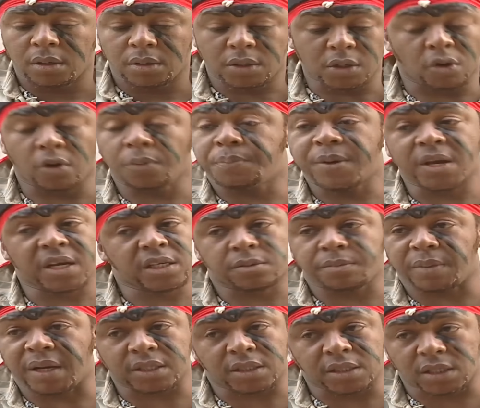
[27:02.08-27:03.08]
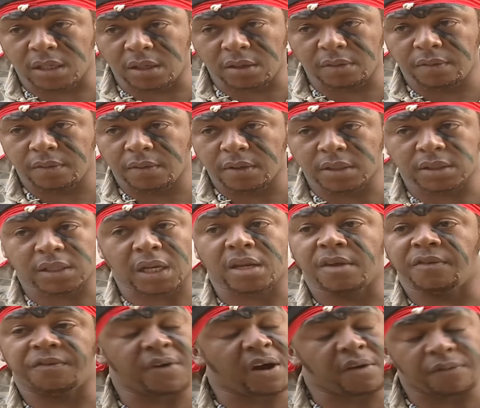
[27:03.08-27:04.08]
The OPS Mache is at
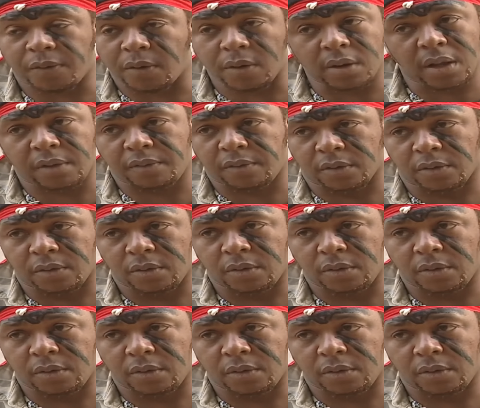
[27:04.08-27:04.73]
the far 4 level.